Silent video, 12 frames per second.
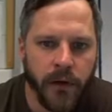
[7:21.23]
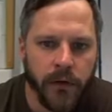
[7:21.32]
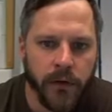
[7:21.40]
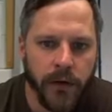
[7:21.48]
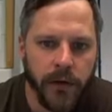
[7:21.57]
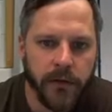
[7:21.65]

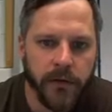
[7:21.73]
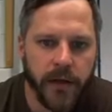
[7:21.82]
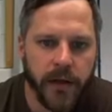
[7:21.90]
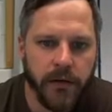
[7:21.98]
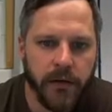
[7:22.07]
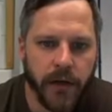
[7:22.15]
So that looks
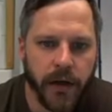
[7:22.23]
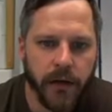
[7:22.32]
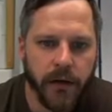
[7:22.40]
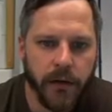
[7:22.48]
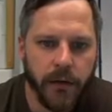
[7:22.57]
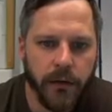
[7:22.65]
nice. I
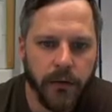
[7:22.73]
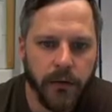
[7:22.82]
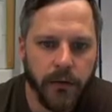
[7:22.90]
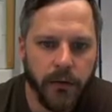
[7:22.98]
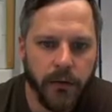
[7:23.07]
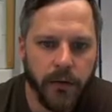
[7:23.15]
can
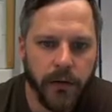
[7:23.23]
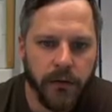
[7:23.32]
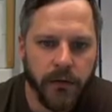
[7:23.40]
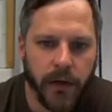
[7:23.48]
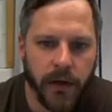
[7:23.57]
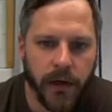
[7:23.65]
do
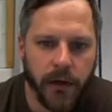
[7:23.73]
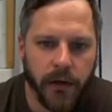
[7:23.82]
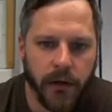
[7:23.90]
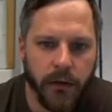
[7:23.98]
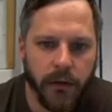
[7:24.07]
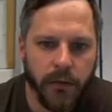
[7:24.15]
this and I can
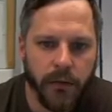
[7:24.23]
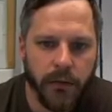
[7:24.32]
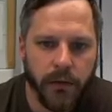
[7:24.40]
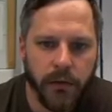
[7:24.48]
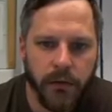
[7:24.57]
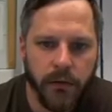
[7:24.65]
go
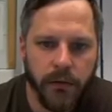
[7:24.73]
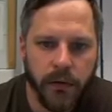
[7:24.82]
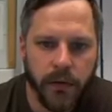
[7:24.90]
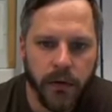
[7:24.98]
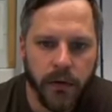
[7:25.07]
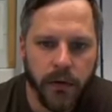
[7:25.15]
through
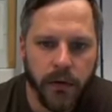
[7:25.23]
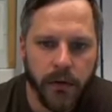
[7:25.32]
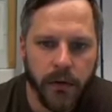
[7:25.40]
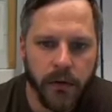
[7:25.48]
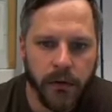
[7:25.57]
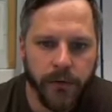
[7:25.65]
all